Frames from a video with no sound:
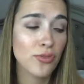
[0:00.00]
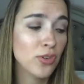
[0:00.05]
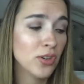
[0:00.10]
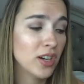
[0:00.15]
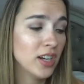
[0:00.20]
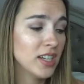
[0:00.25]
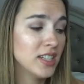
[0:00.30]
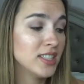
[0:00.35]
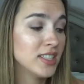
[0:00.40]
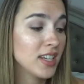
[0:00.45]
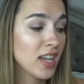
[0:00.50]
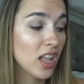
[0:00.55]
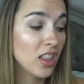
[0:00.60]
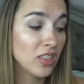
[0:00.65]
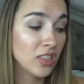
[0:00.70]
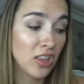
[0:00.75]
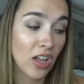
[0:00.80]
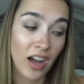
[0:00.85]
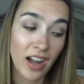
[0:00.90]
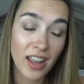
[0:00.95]
for it a
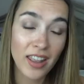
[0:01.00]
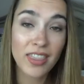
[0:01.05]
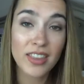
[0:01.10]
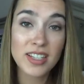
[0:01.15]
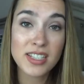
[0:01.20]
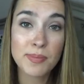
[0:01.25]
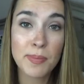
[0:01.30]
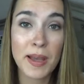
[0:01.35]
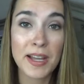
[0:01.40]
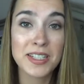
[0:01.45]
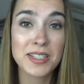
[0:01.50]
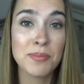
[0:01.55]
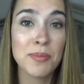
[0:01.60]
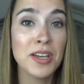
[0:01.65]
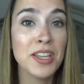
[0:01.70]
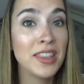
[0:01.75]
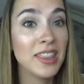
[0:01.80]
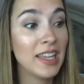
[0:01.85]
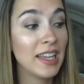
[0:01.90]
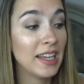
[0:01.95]
lot this past
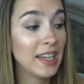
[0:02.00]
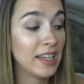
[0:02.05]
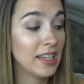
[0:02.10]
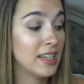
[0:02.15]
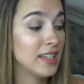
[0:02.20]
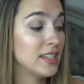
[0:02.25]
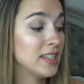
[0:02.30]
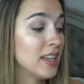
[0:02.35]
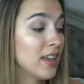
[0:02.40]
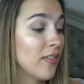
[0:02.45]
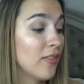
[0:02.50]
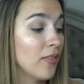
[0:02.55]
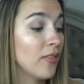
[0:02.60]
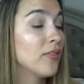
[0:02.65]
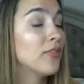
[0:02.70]
month and